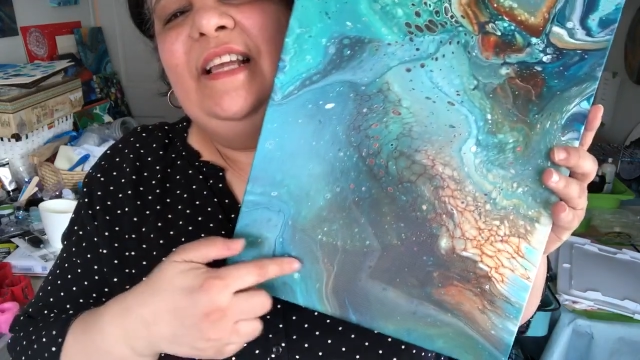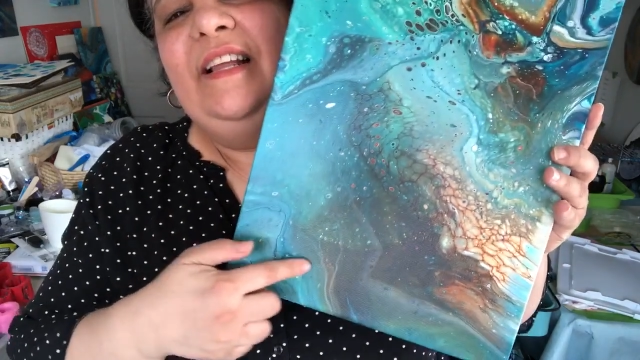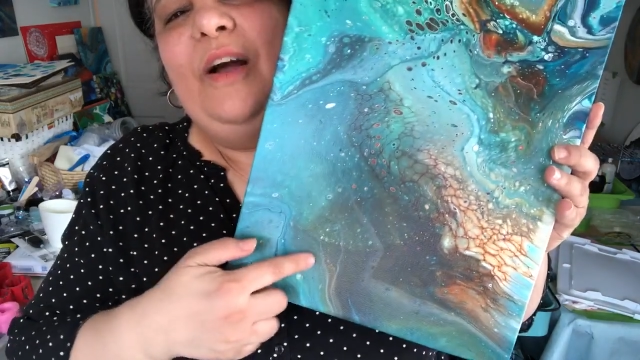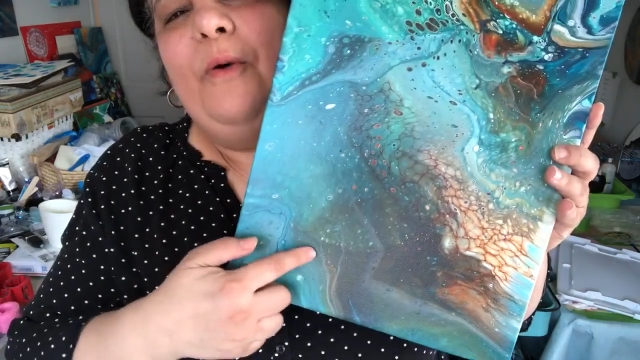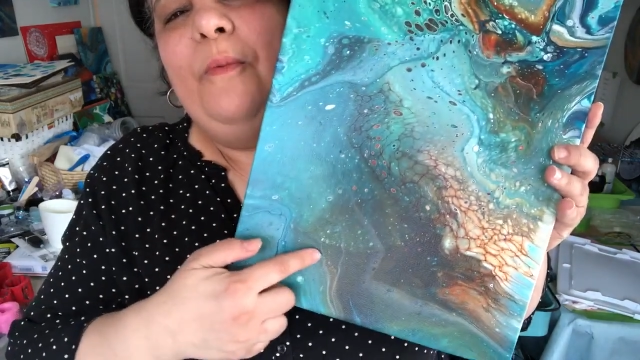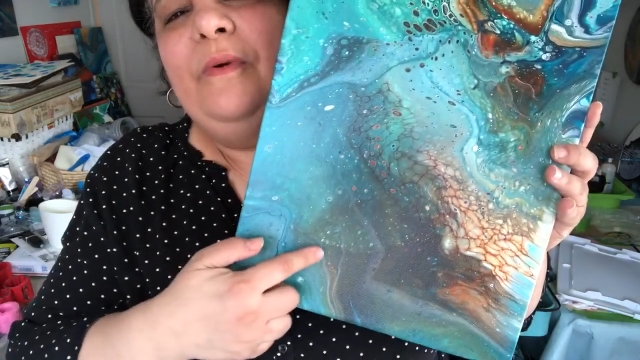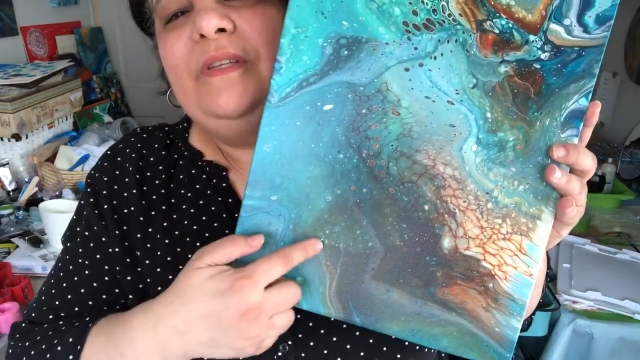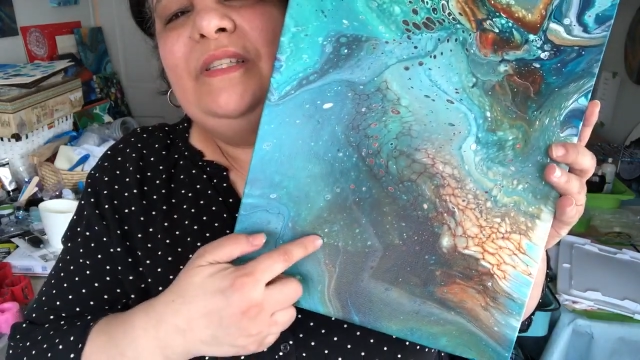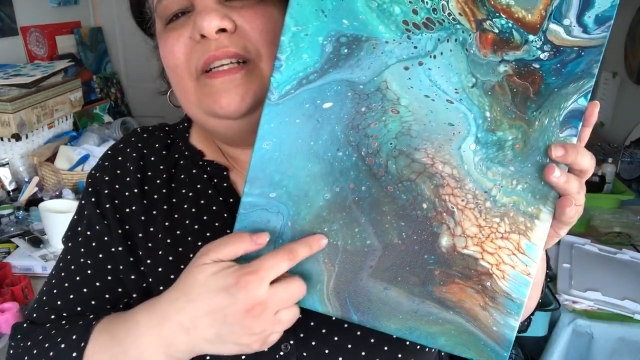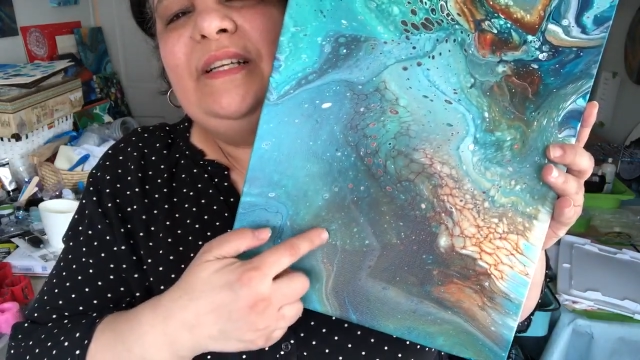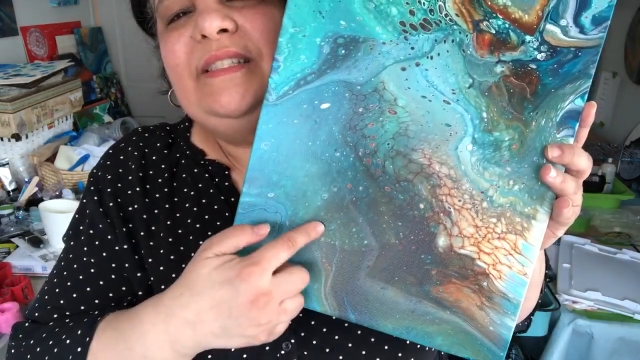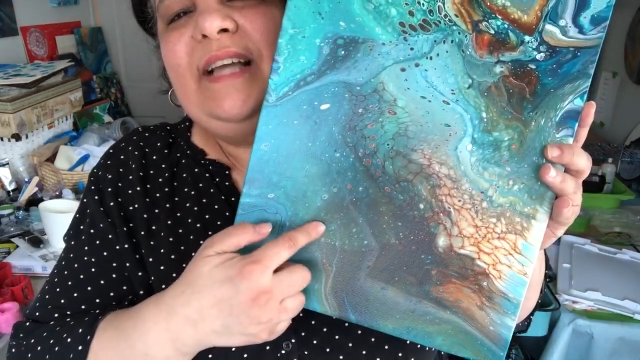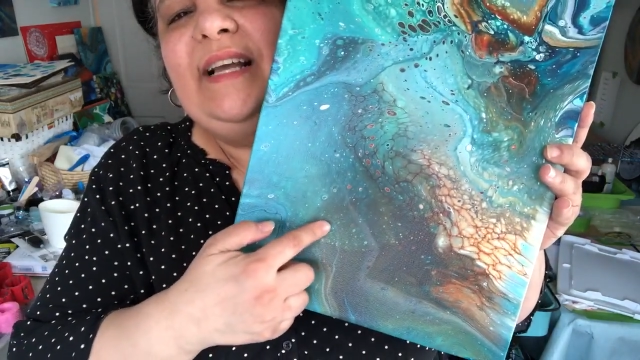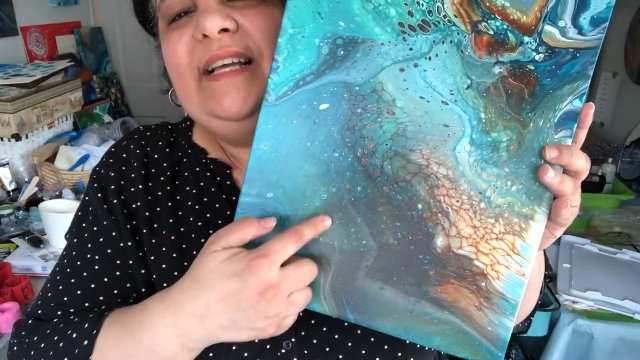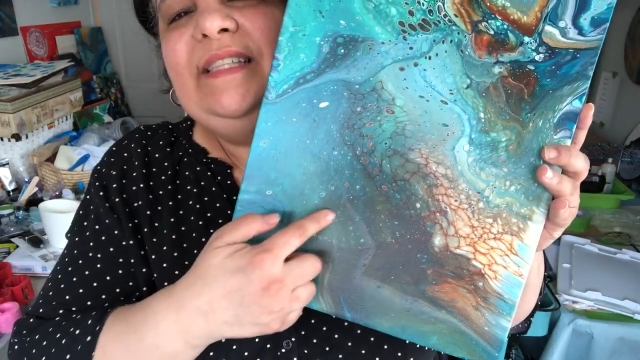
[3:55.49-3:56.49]
It almost
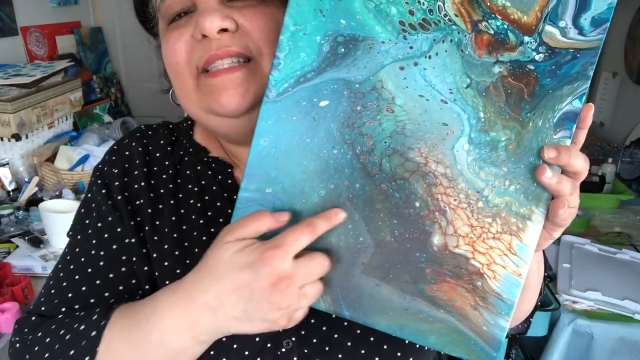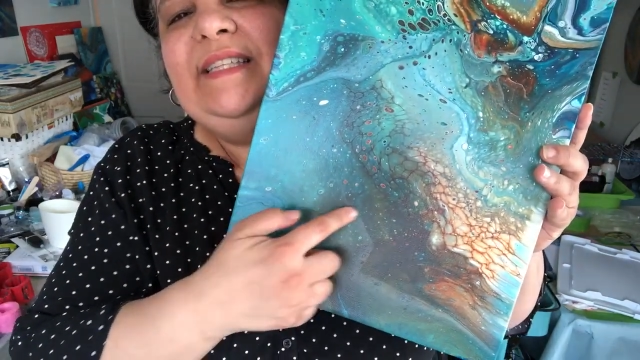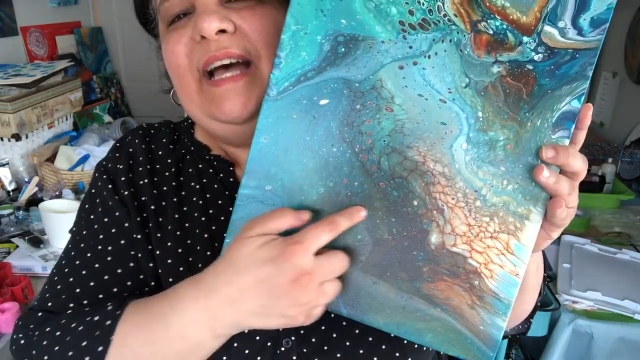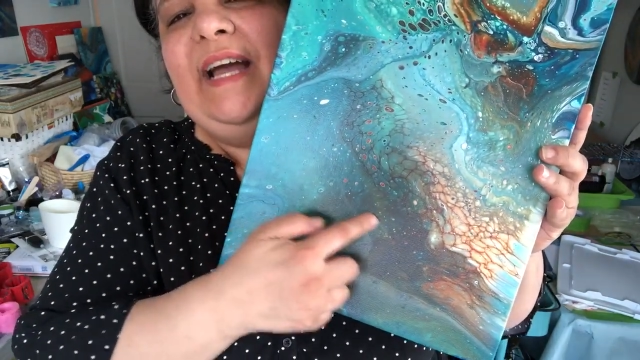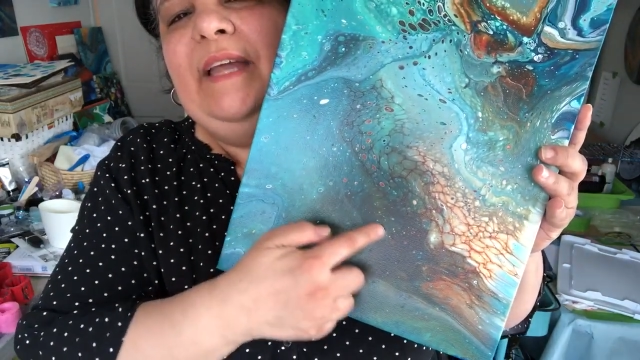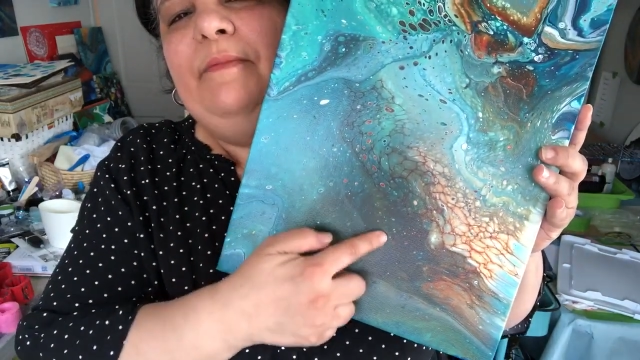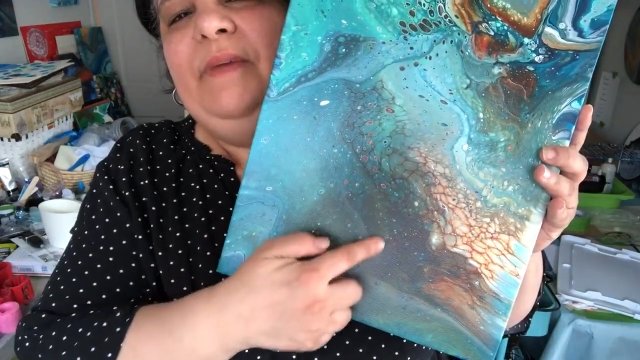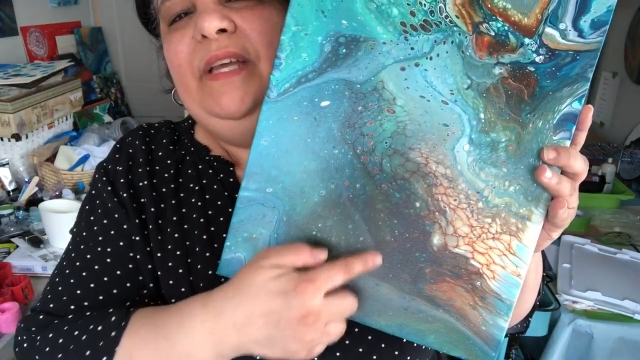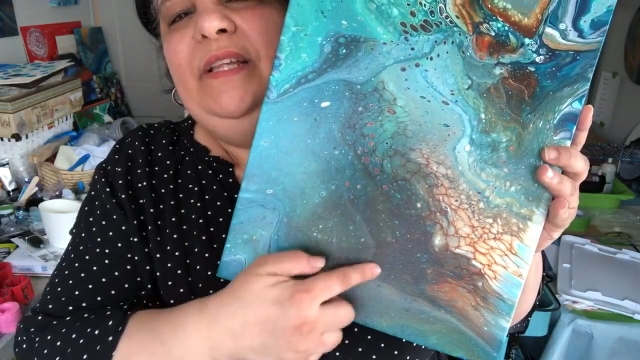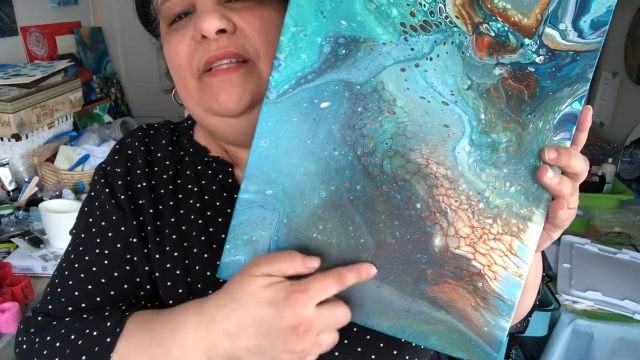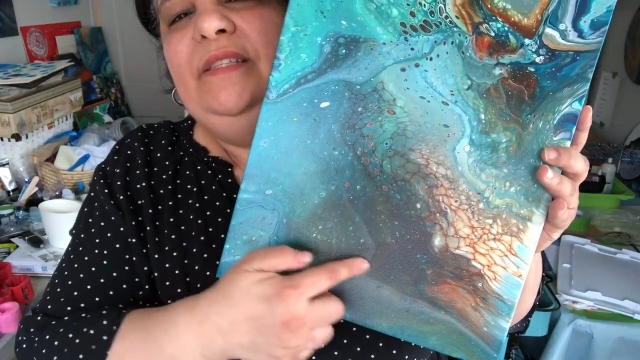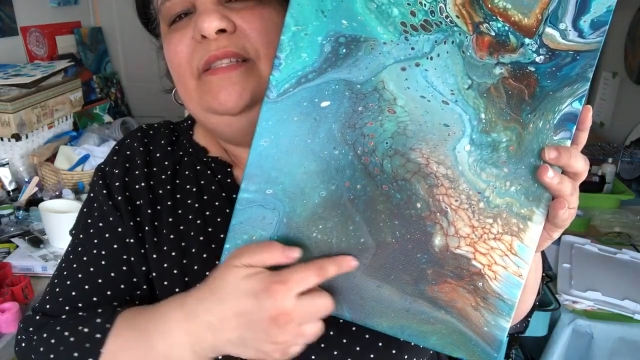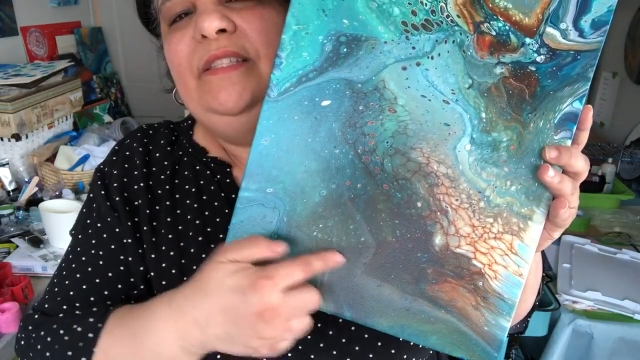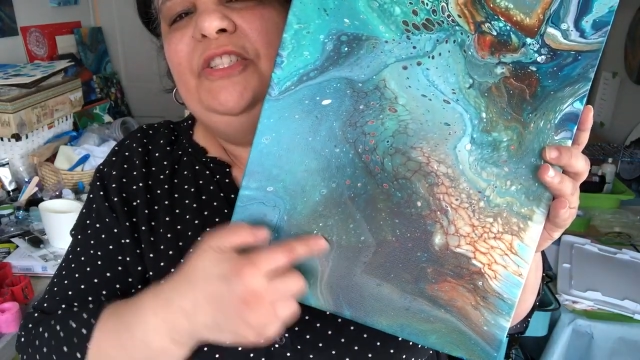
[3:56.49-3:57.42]
looks like a diamond